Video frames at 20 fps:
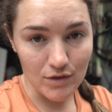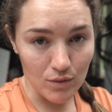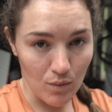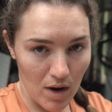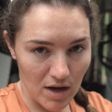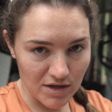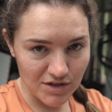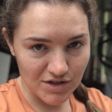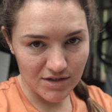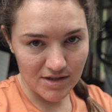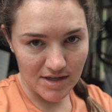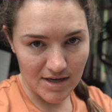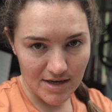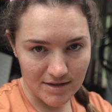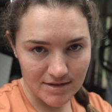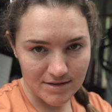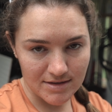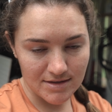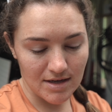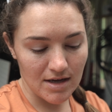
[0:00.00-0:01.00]
you're watching
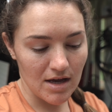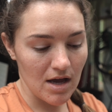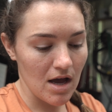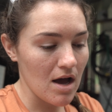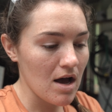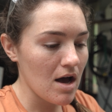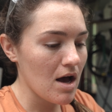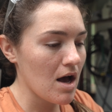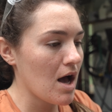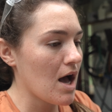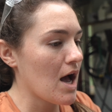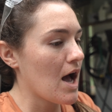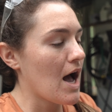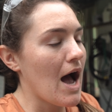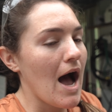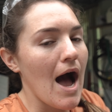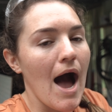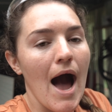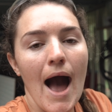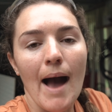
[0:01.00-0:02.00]
this,
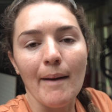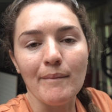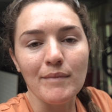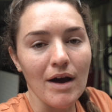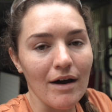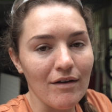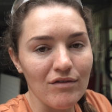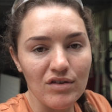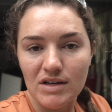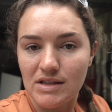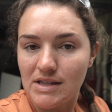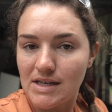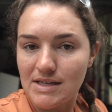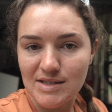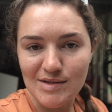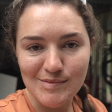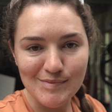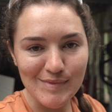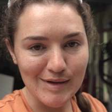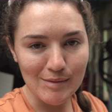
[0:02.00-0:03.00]
I'm covering
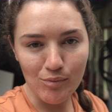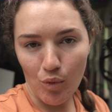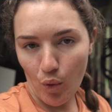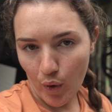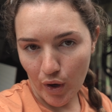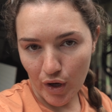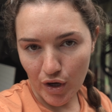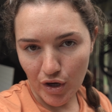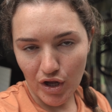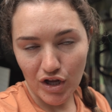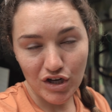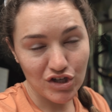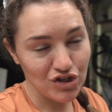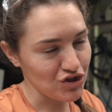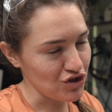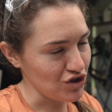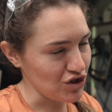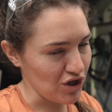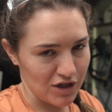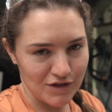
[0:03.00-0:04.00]
this in beadboard
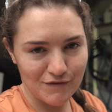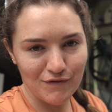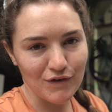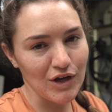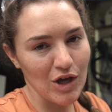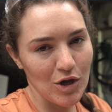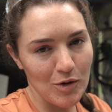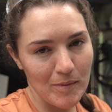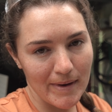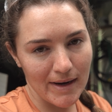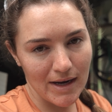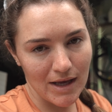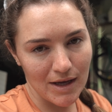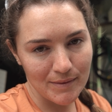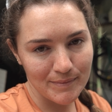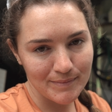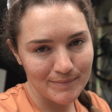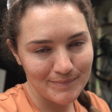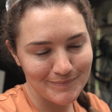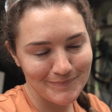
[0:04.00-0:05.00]
just for you,
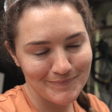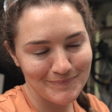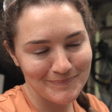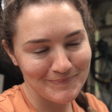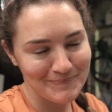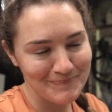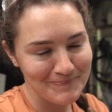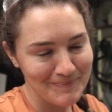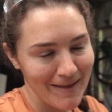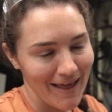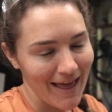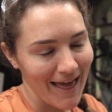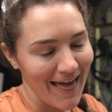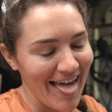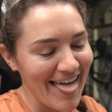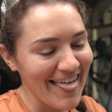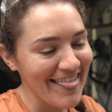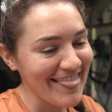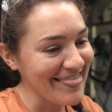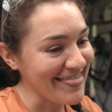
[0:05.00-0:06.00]
buddy.
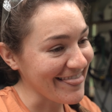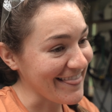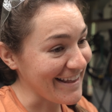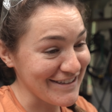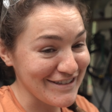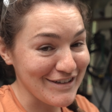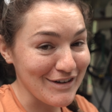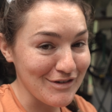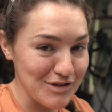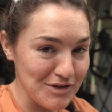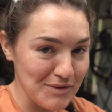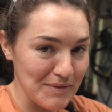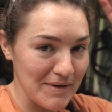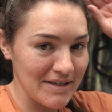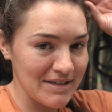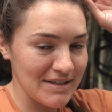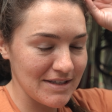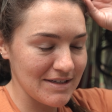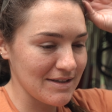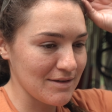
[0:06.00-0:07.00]
Let's go do
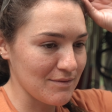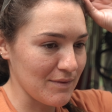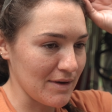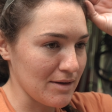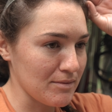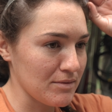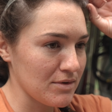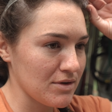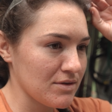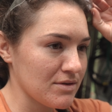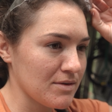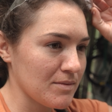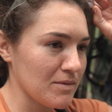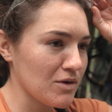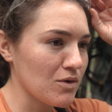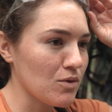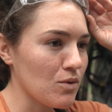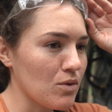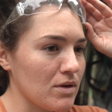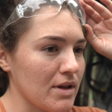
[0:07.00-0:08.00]
it. Wait, let me do
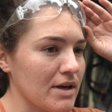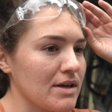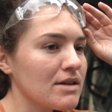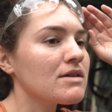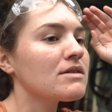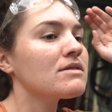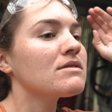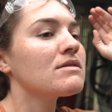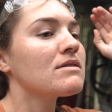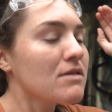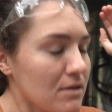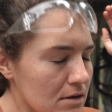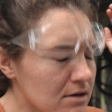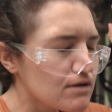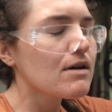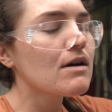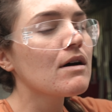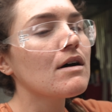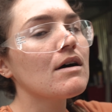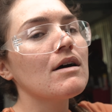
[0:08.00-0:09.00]
something cool like this.
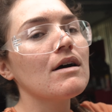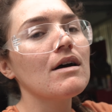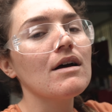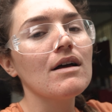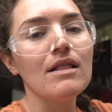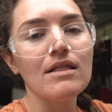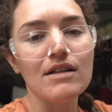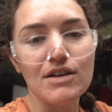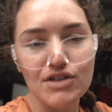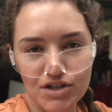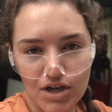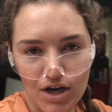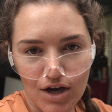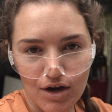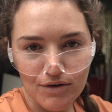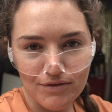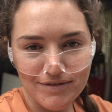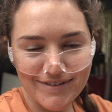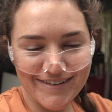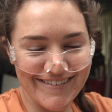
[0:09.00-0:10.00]
Let's go.
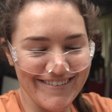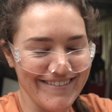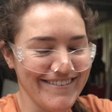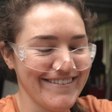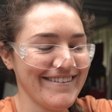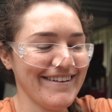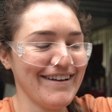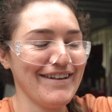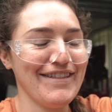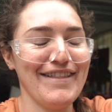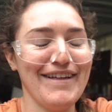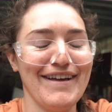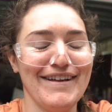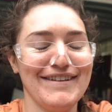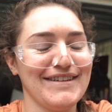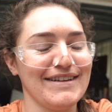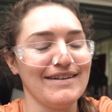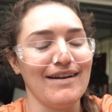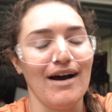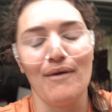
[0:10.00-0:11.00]

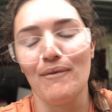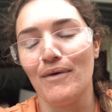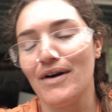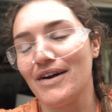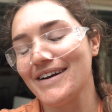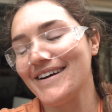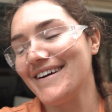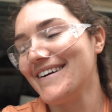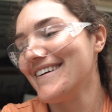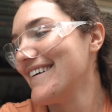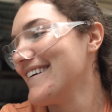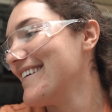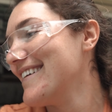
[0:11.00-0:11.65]
Did not work.